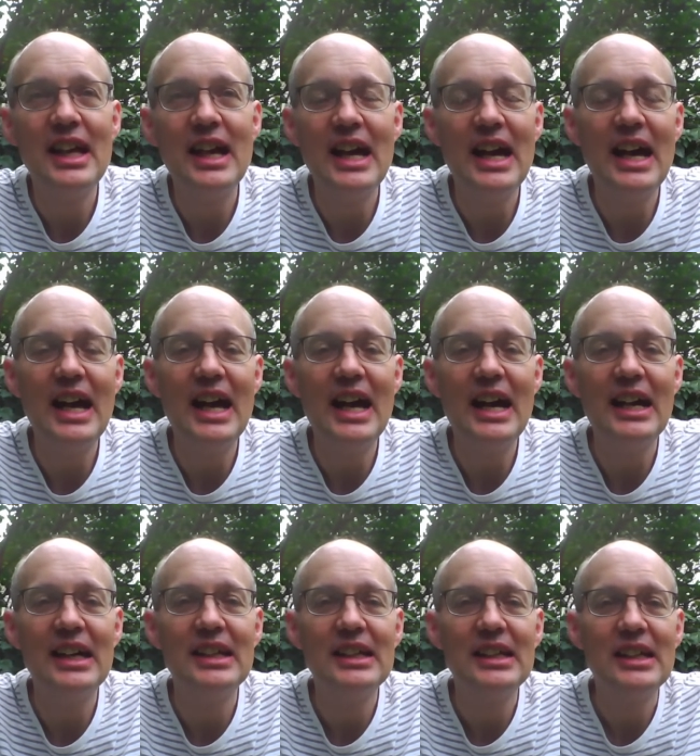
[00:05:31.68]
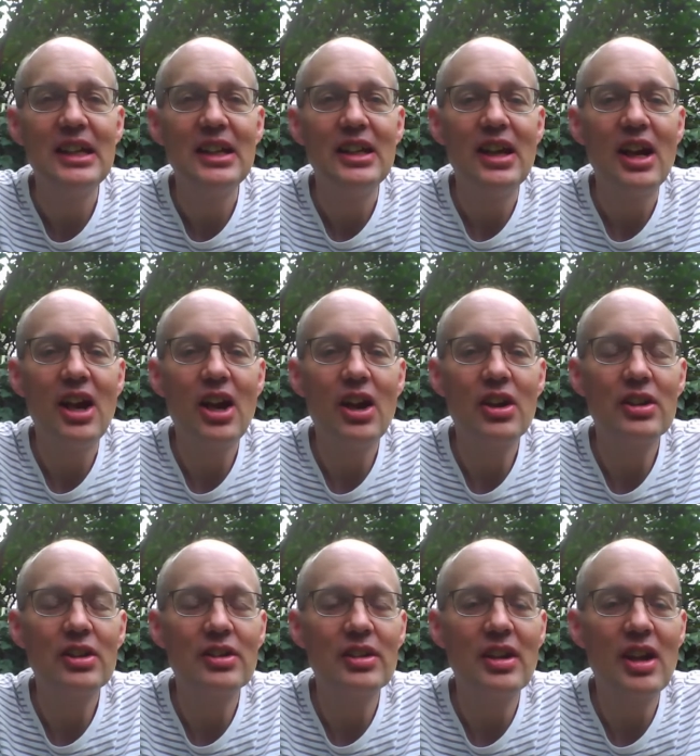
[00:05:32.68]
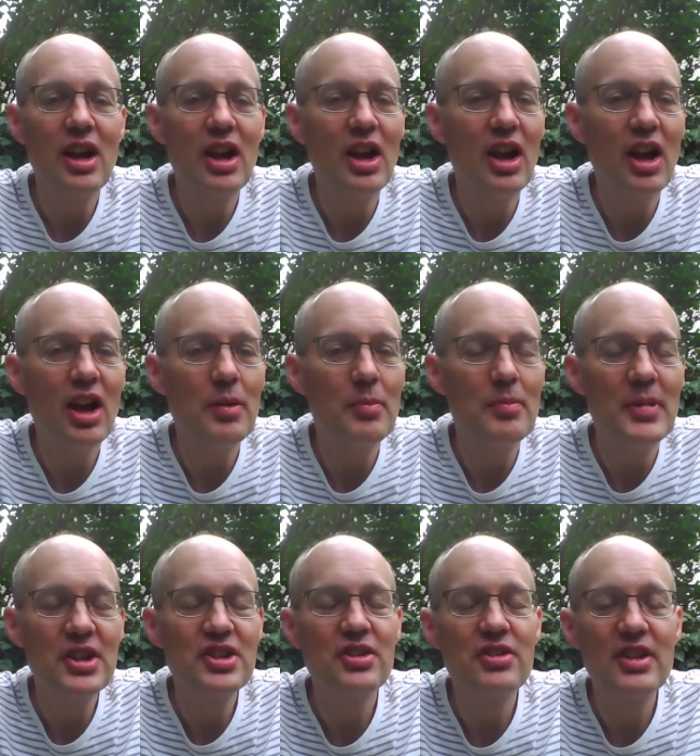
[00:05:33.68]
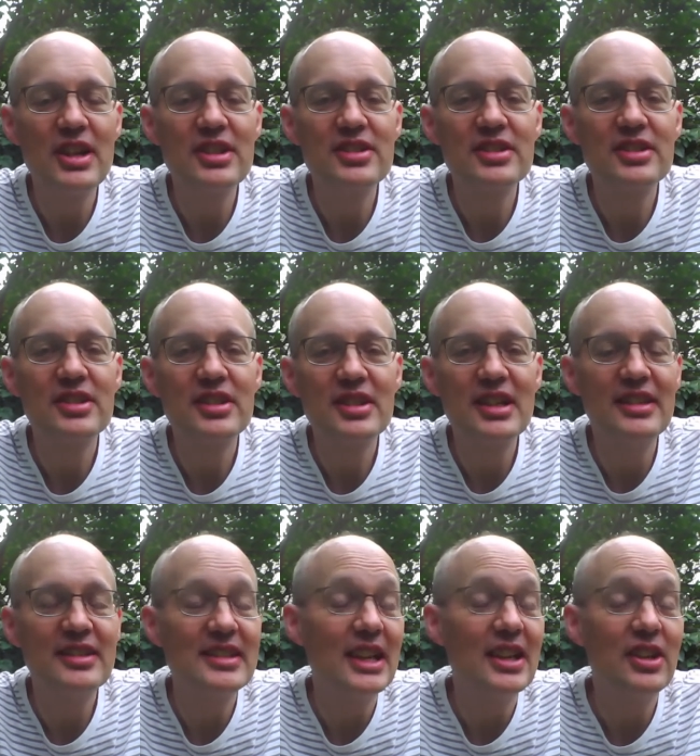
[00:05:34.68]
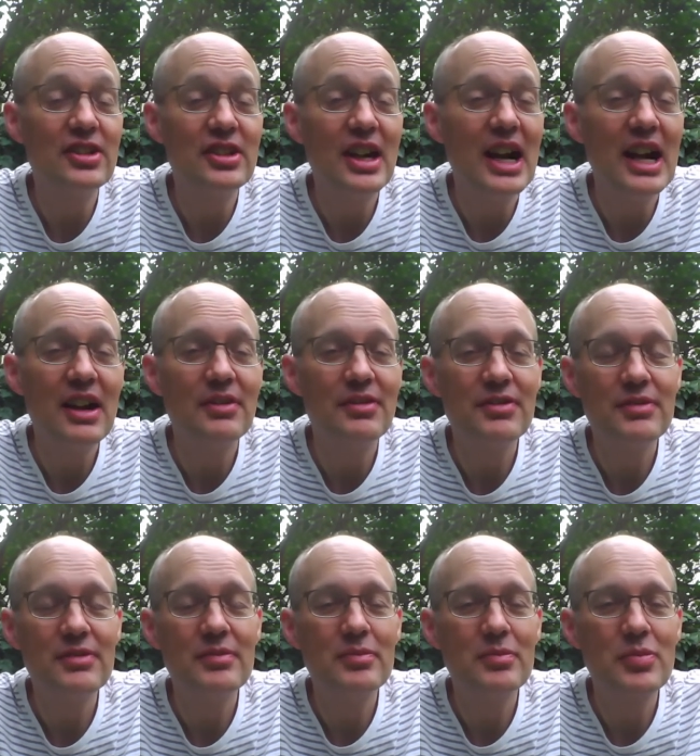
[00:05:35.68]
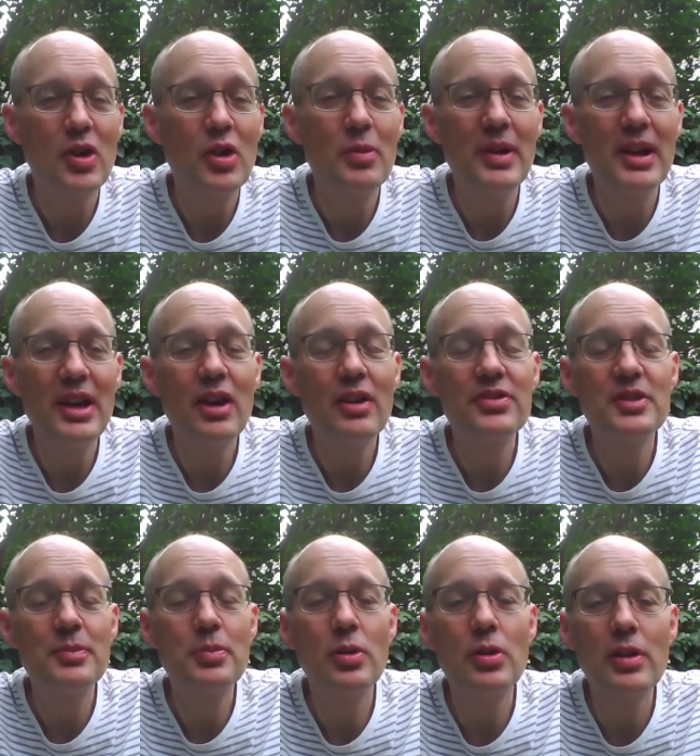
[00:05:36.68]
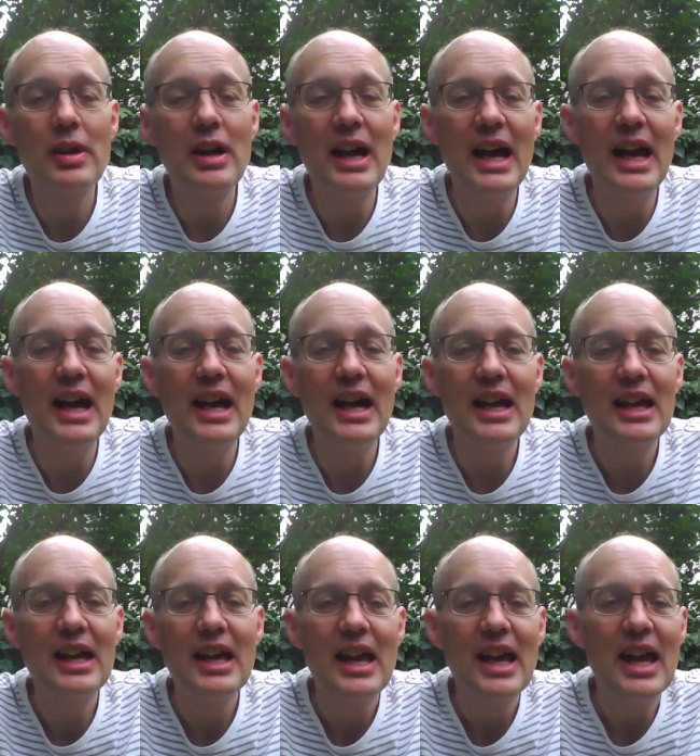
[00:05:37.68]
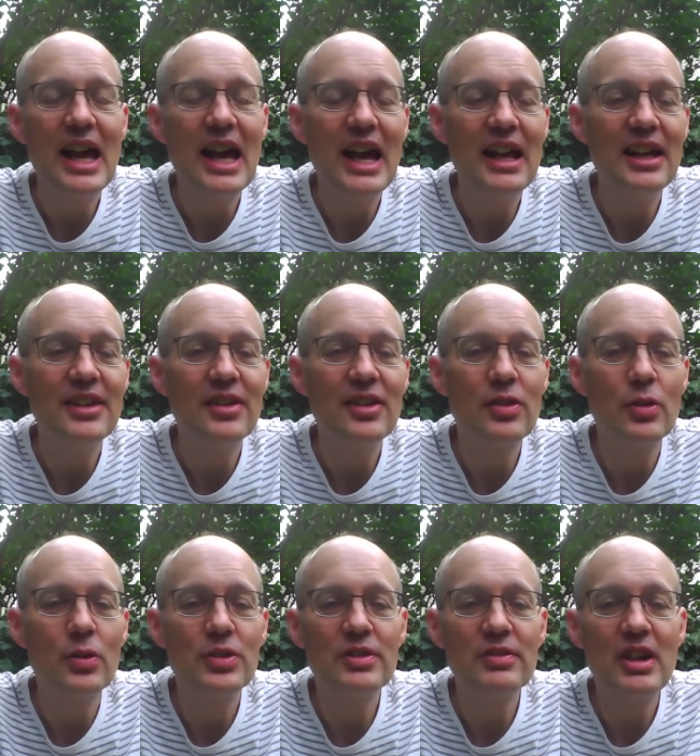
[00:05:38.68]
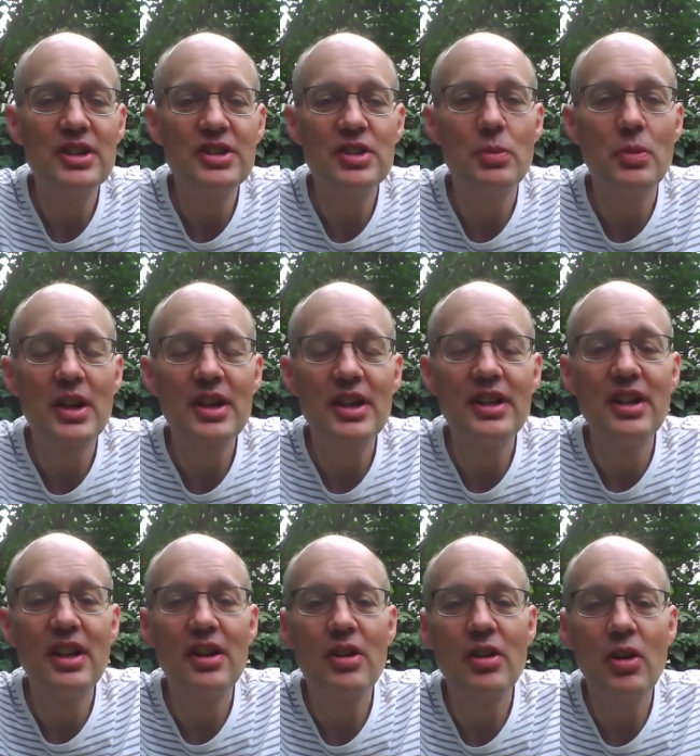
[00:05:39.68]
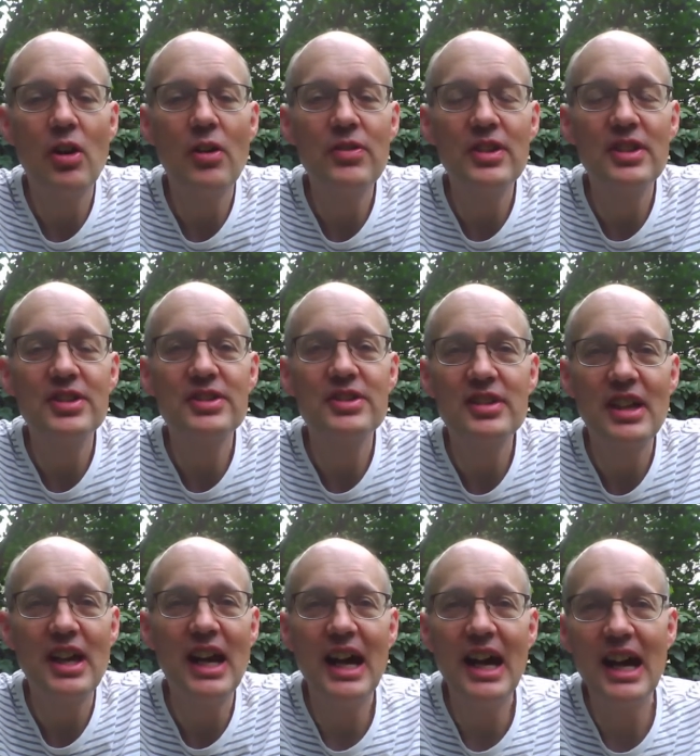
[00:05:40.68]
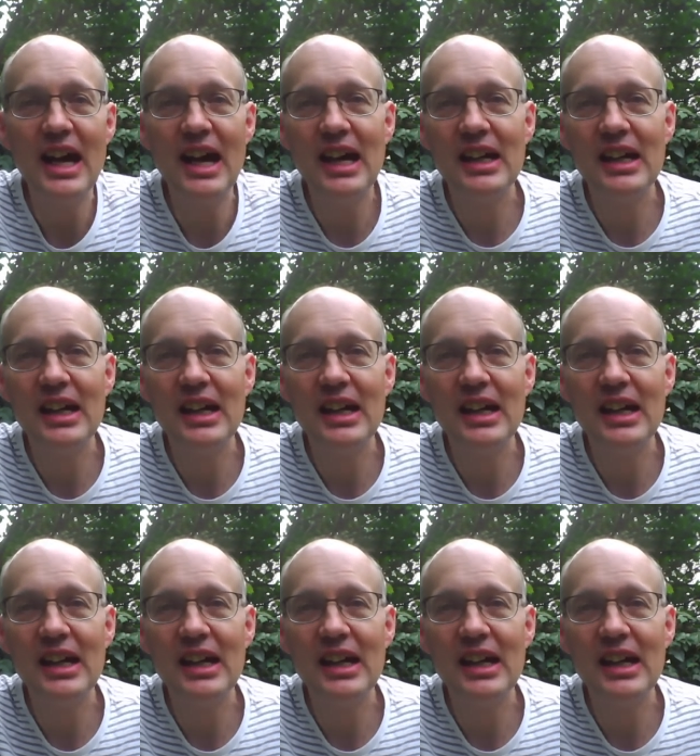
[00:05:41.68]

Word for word: Uh, our, our missionaries continue to have probably enough support, uh, and those of us who work in our office, uh,